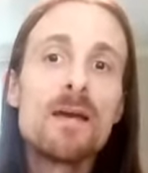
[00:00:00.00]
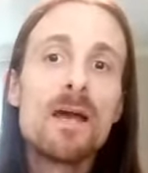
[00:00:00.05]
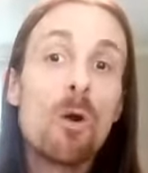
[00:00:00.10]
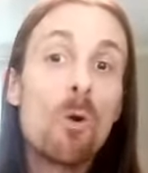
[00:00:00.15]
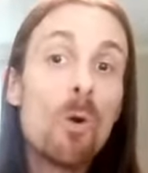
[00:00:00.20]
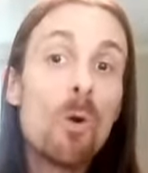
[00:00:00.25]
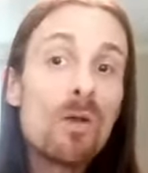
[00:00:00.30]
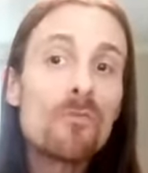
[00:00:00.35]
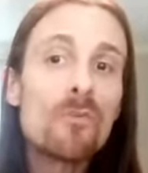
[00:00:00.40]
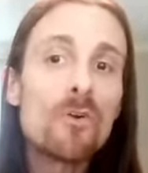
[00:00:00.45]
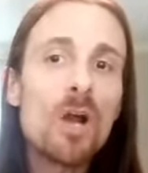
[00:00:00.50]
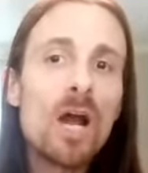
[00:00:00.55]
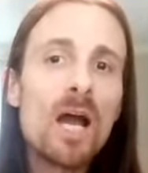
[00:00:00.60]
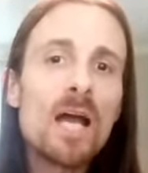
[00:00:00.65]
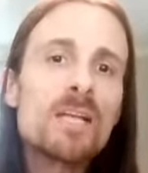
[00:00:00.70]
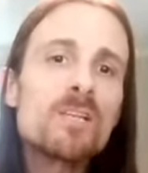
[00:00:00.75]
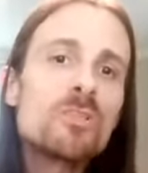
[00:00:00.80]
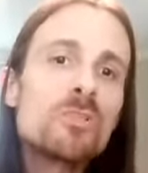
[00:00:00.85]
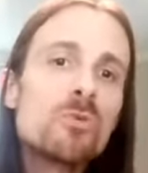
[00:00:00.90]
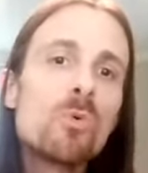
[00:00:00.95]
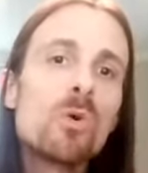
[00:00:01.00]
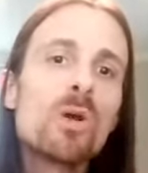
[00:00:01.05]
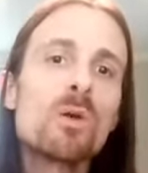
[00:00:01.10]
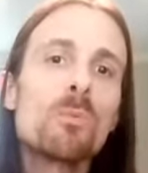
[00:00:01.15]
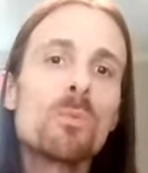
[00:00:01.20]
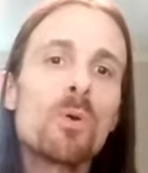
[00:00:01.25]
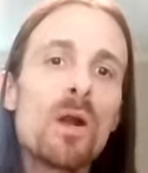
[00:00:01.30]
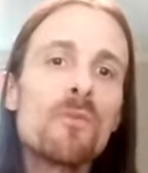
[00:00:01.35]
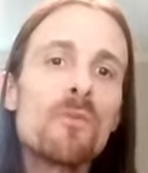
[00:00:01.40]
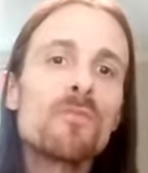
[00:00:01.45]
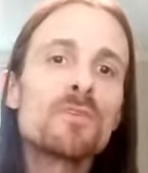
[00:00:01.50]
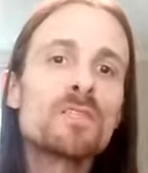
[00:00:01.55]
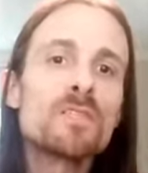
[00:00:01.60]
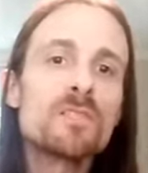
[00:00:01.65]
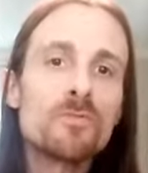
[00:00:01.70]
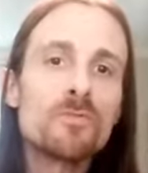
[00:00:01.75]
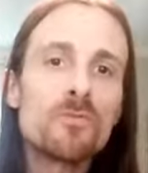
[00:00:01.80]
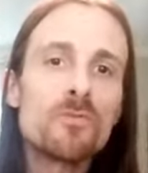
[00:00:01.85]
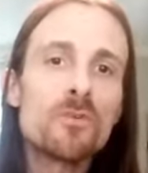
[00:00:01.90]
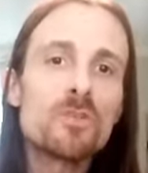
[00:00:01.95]
However, I do want to preface
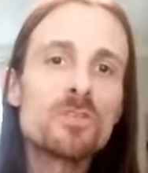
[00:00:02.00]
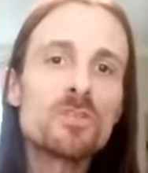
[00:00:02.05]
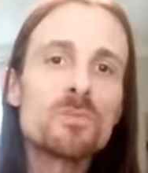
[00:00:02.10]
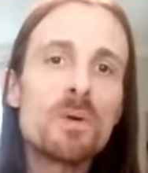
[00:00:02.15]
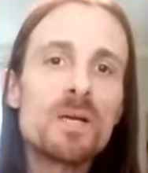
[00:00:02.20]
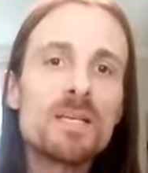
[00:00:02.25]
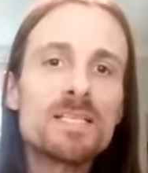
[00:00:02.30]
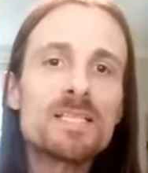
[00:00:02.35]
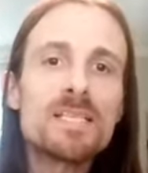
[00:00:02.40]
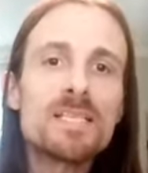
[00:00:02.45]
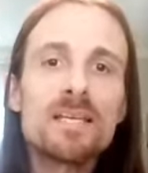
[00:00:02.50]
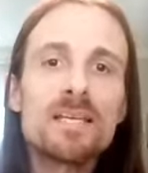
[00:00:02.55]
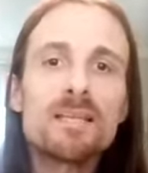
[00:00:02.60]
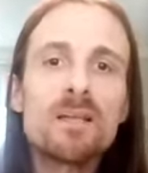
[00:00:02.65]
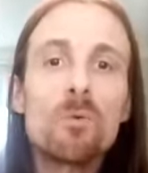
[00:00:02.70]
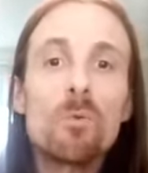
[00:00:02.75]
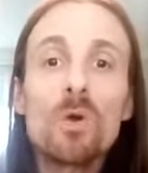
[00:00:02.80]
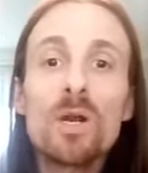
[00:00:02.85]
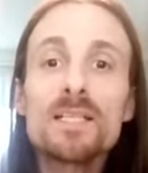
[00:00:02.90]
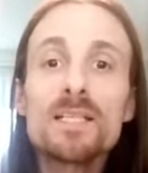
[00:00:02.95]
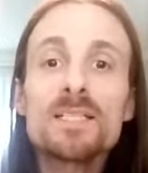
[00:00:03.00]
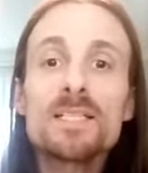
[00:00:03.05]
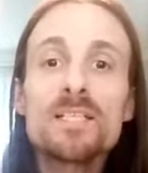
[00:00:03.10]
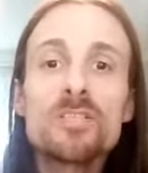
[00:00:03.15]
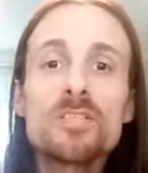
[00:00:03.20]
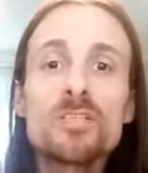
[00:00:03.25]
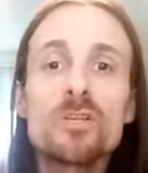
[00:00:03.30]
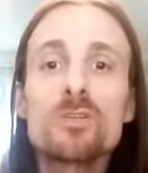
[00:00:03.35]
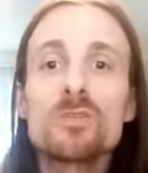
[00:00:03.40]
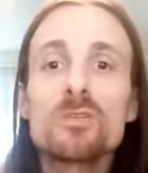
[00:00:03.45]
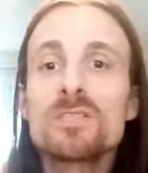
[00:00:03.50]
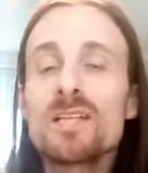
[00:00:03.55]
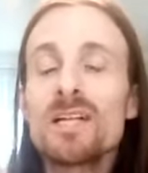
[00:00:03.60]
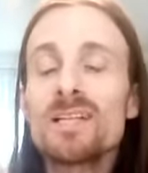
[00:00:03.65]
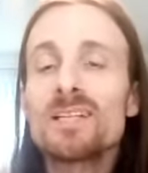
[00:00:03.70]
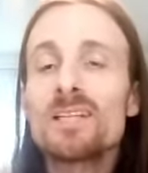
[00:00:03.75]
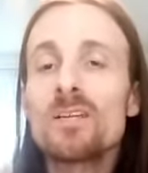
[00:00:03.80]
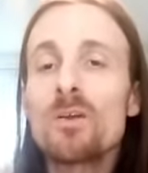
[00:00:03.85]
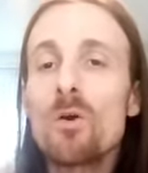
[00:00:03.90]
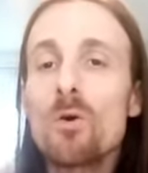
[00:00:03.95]
it first by saying that what I teach here is
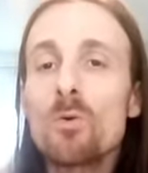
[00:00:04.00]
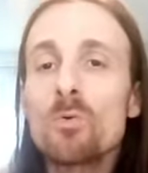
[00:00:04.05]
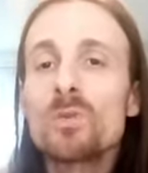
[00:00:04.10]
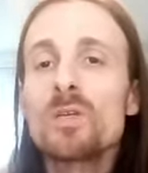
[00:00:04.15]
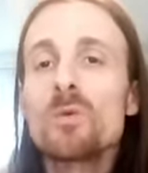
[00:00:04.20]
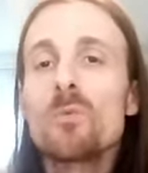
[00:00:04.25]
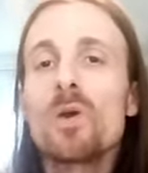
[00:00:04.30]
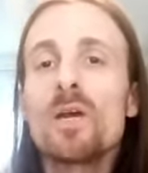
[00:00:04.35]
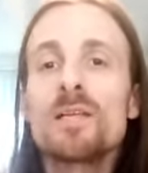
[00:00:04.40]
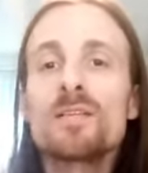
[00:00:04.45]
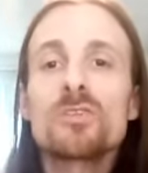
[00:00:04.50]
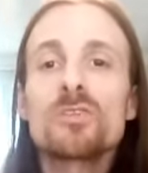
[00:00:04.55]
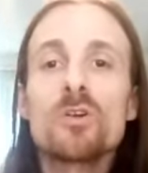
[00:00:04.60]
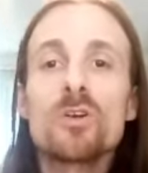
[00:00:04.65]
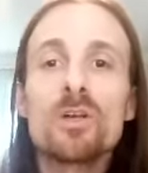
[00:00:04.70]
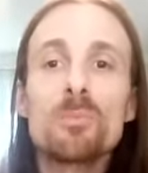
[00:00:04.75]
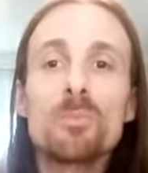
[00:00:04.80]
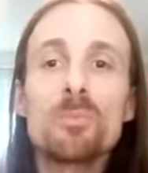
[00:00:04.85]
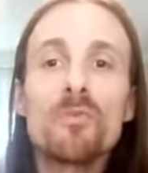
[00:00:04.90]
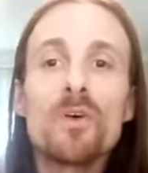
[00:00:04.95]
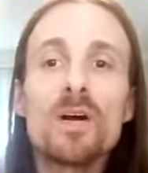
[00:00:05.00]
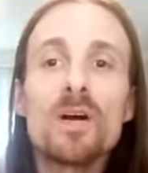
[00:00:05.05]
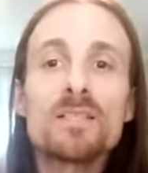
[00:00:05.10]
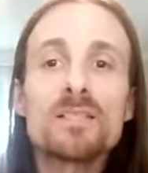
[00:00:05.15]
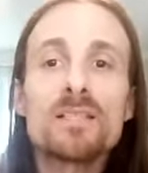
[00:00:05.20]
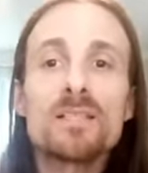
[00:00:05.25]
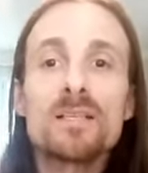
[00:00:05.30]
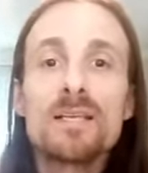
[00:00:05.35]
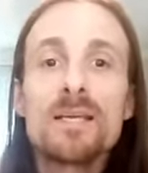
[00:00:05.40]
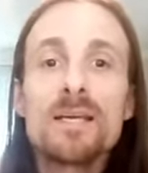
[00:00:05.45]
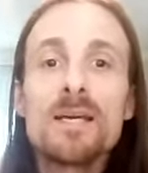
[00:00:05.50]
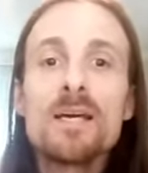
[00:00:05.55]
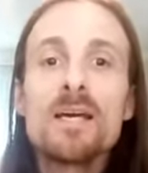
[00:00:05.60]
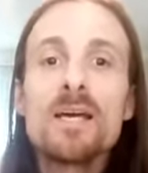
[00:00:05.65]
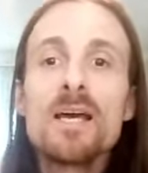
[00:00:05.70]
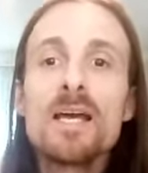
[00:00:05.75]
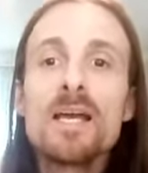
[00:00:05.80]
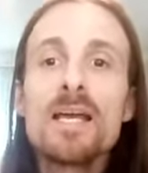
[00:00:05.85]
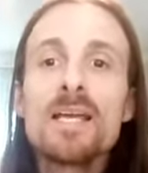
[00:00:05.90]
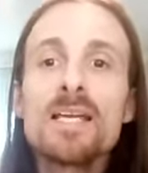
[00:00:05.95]
not the only way to start improvising.
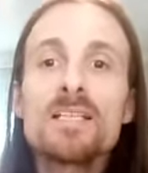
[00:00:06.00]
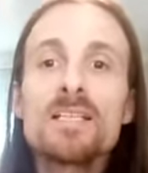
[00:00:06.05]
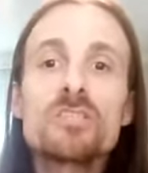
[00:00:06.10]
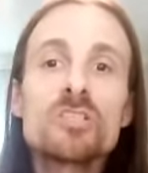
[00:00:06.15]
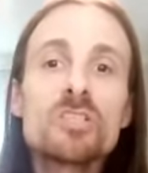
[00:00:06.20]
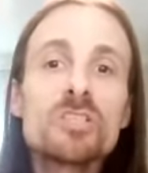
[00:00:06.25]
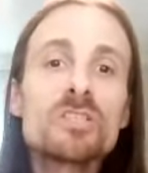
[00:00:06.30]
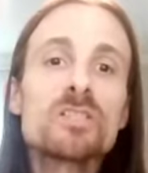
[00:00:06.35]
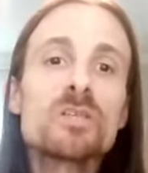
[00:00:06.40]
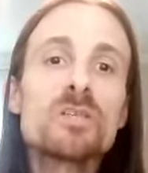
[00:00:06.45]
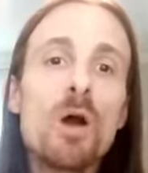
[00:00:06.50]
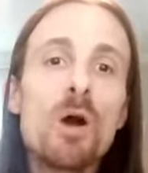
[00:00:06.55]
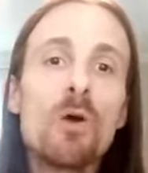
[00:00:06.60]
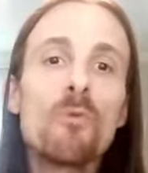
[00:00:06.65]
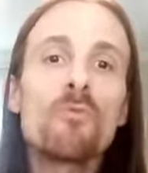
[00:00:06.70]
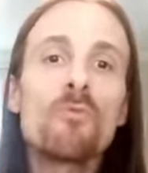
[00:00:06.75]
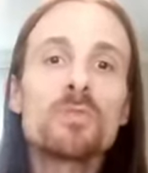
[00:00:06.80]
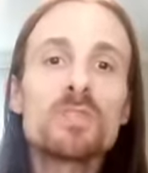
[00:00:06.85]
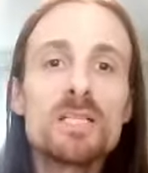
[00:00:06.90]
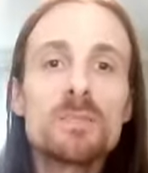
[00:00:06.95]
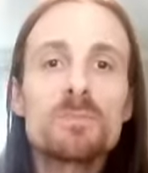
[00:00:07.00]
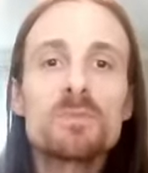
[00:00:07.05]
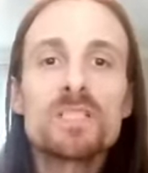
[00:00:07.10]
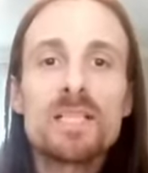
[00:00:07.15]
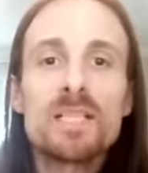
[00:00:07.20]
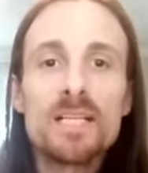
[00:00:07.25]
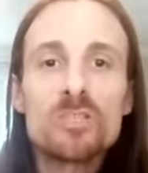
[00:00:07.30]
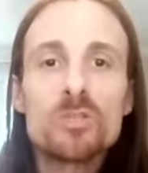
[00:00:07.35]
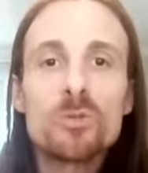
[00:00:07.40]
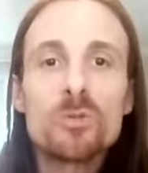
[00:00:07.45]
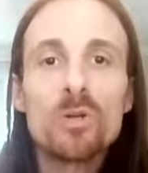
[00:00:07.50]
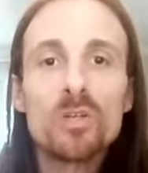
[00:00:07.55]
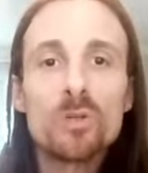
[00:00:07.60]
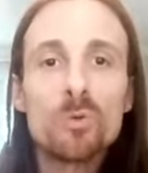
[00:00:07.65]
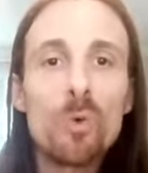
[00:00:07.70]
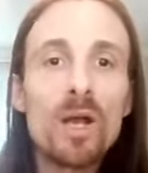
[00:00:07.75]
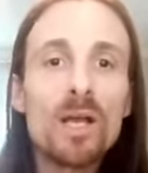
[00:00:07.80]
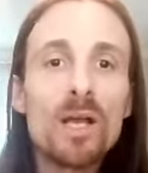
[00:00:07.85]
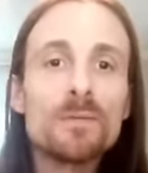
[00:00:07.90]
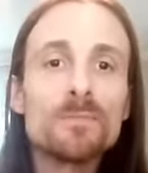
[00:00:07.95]
It's just some helpful tips to get you on your
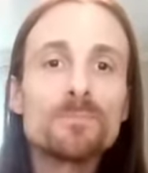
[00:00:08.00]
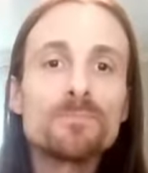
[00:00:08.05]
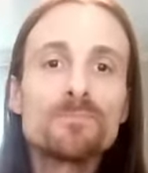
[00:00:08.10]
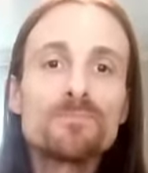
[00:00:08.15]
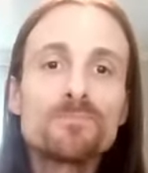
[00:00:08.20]
way.